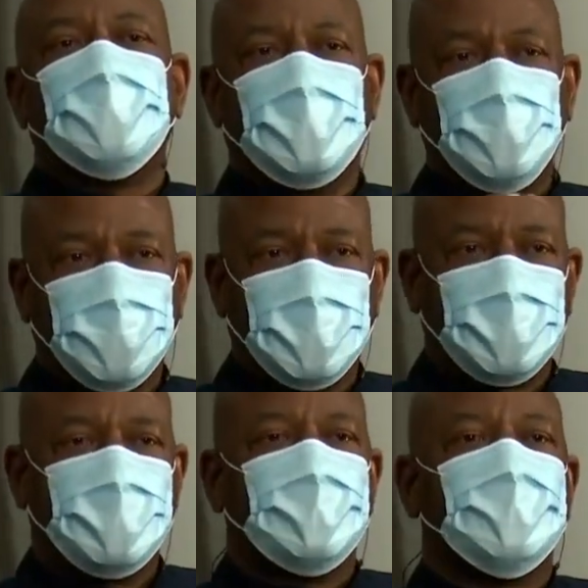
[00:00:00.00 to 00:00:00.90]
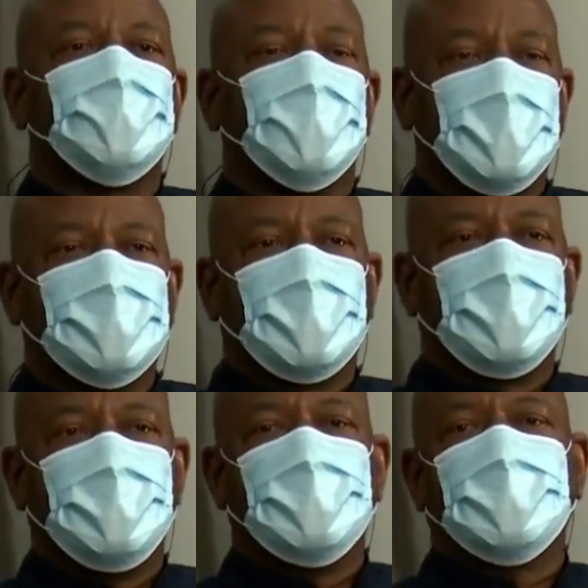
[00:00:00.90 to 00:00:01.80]
for the youth. So these are
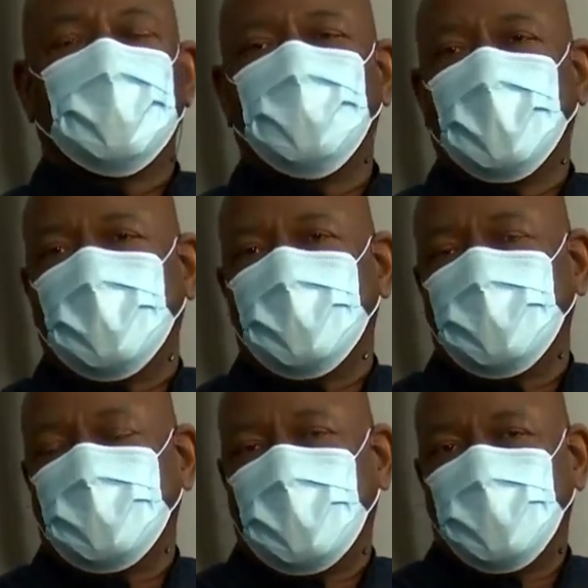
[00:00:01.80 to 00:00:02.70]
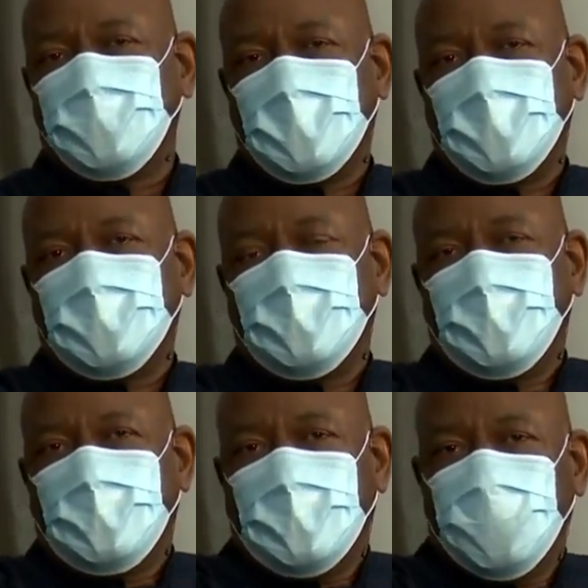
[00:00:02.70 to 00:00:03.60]
things that we can actually
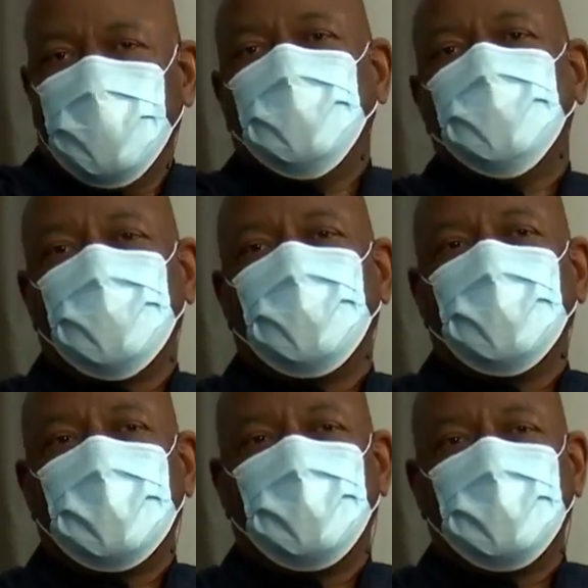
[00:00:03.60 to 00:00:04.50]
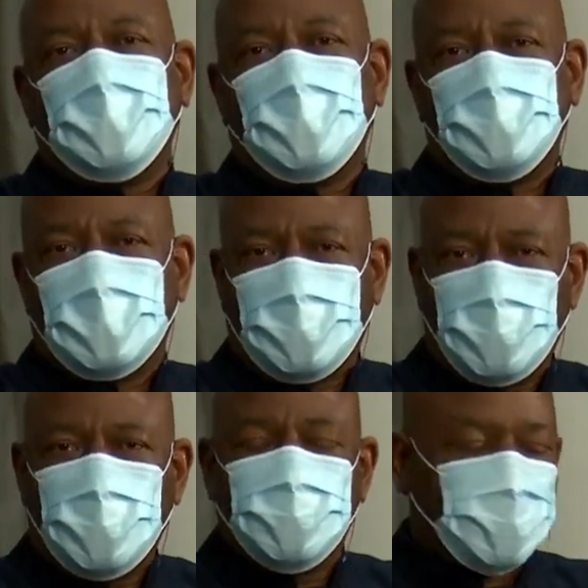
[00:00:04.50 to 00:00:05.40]
hinge on a
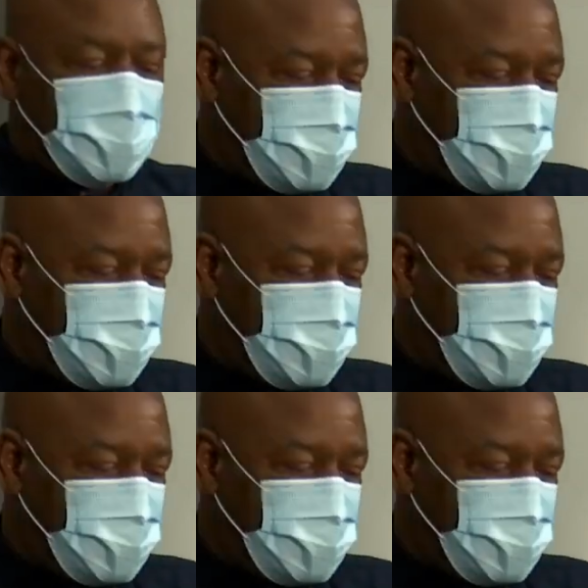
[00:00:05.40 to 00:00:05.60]
homegrown